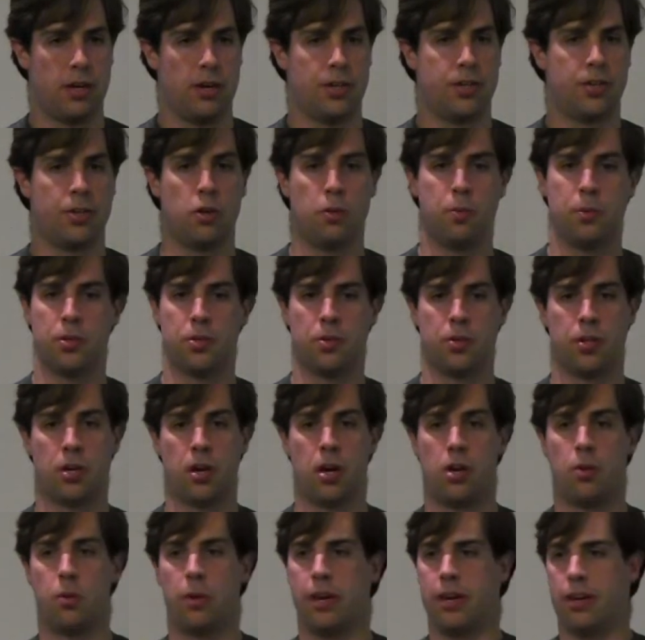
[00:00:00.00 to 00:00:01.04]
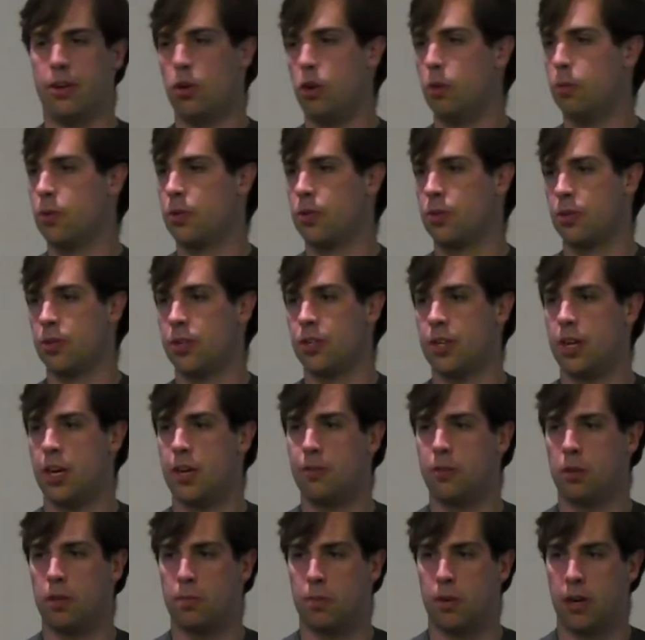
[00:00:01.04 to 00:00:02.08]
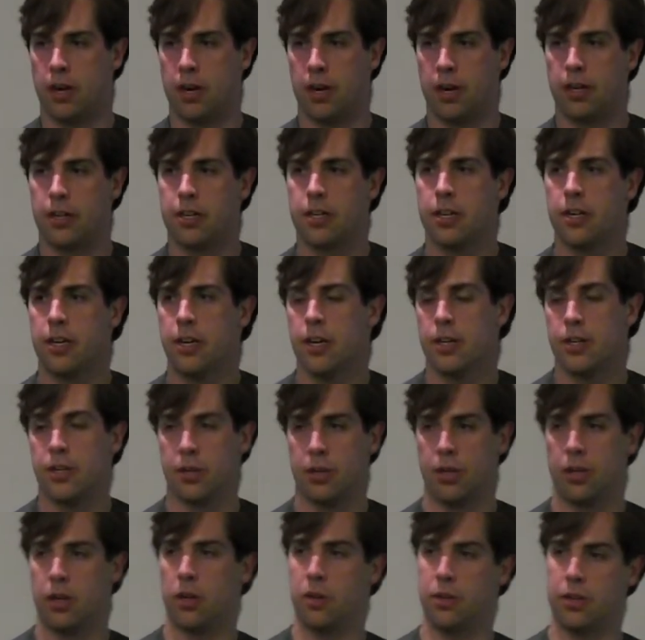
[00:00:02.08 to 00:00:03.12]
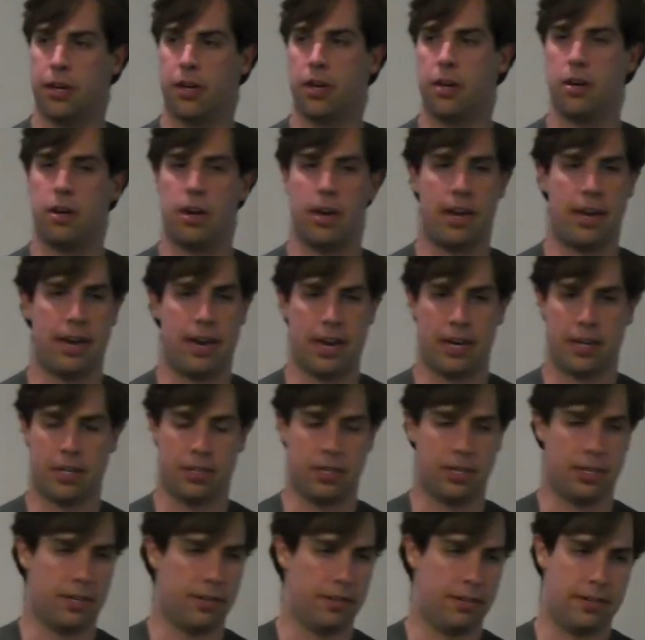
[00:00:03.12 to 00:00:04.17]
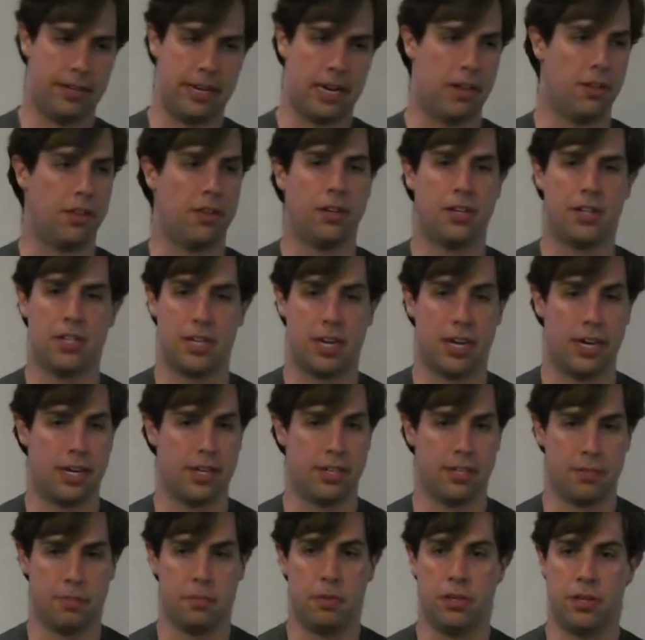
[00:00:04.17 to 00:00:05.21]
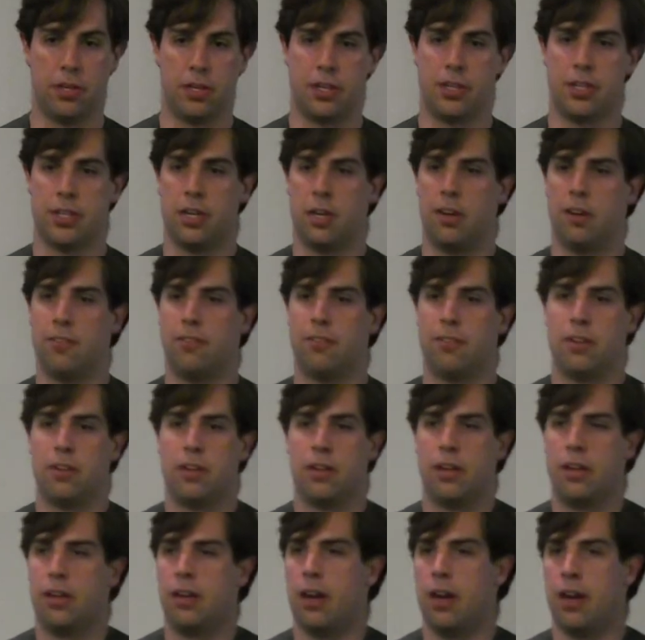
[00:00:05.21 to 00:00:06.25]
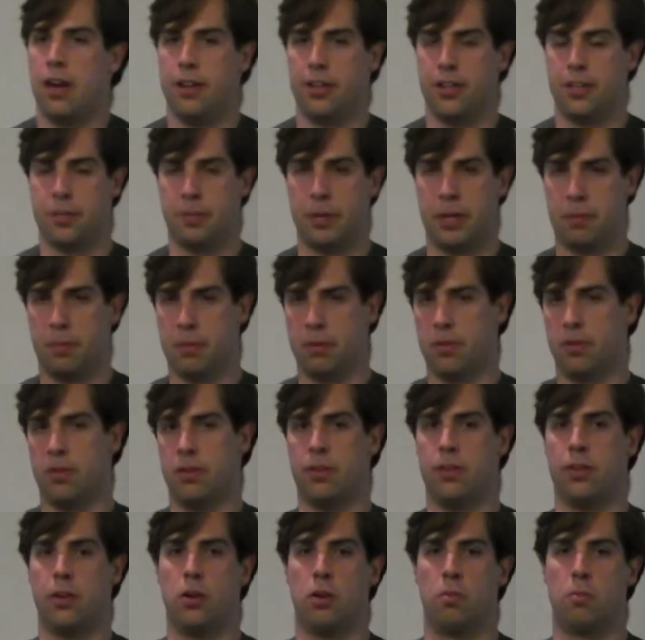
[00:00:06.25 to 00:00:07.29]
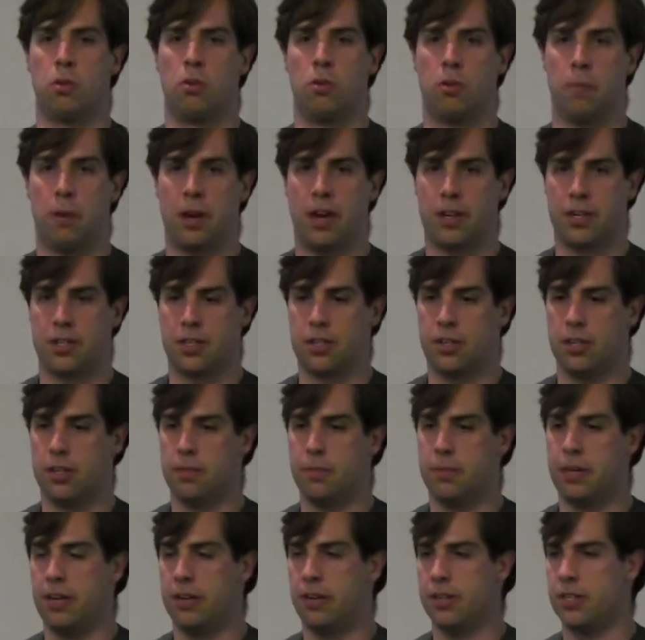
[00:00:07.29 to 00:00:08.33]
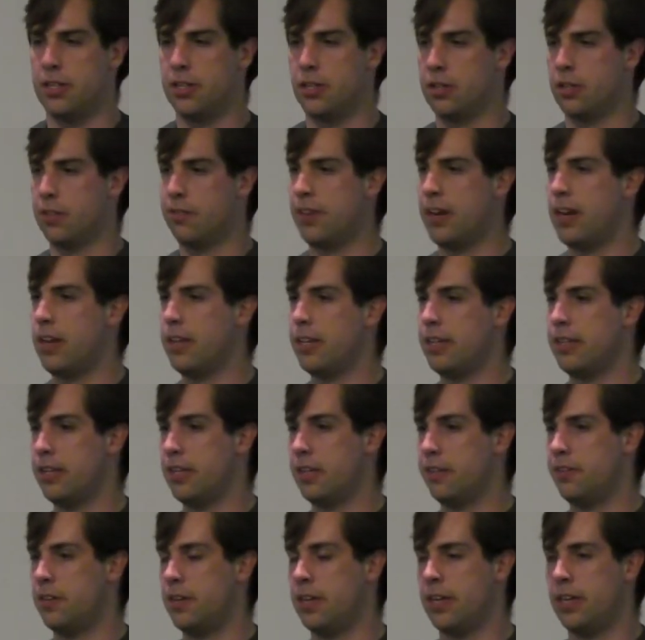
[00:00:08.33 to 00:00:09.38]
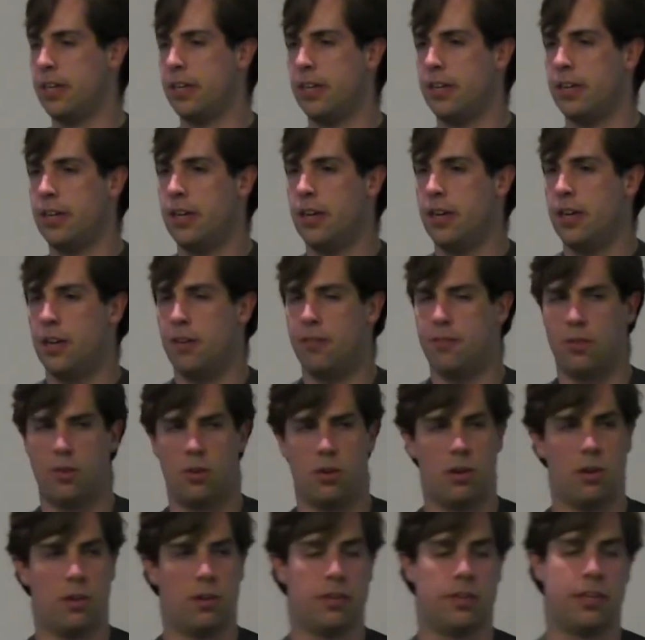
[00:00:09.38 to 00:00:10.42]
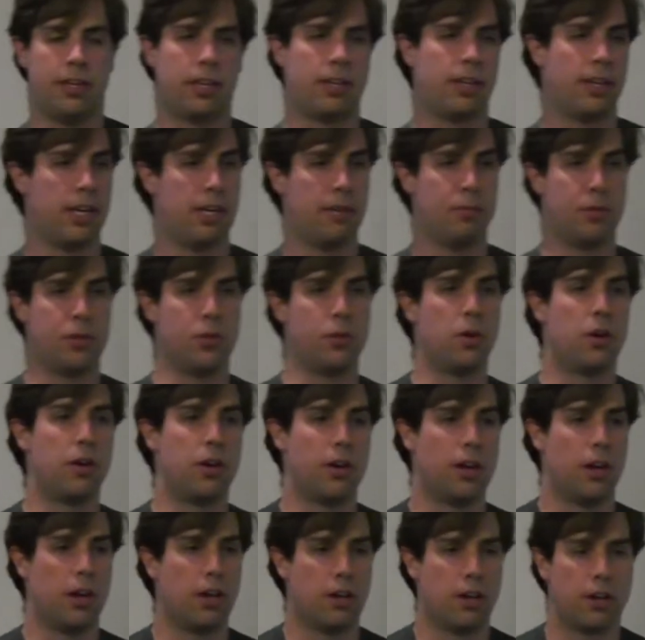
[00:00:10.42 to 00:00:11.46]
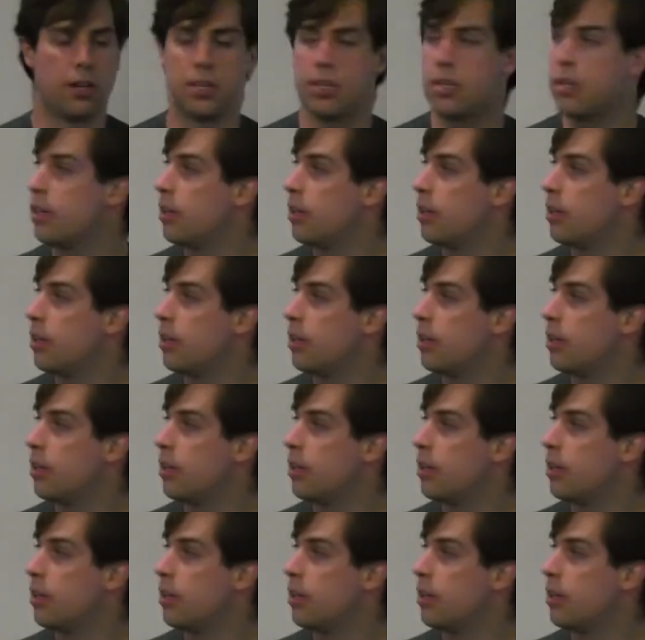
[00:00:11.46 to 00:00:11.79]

It's an open source hardware and an open source software product. So you can go there and actually download designs and build it yourself. There's people in the Homebrew Robotics Club down in Silicon Valley that have done it for, they claim, $200.